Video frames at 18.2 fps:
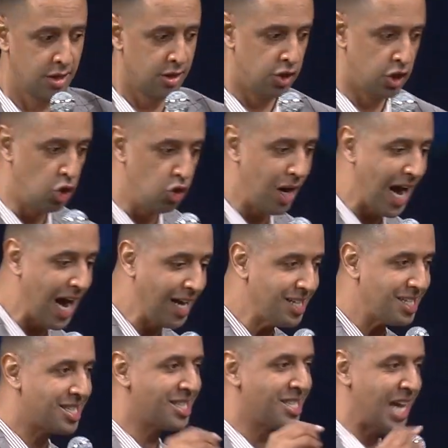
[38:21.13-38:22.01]
Do
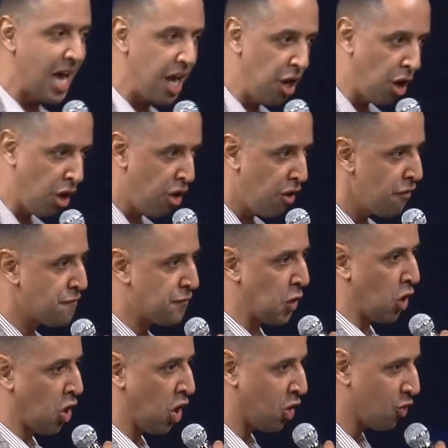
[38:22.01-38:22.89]
not settle
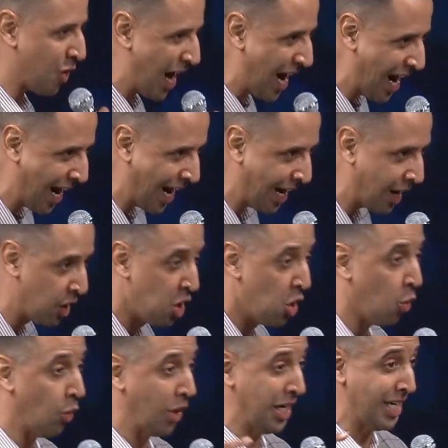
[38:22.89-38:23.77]
for Haran
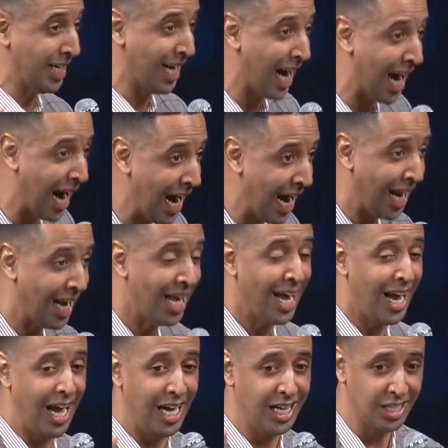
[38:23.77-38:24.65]
when God
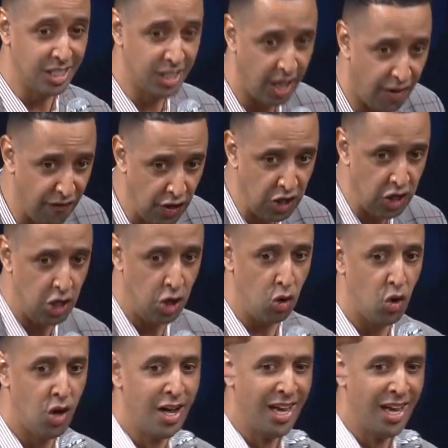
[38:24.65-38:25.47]
has given you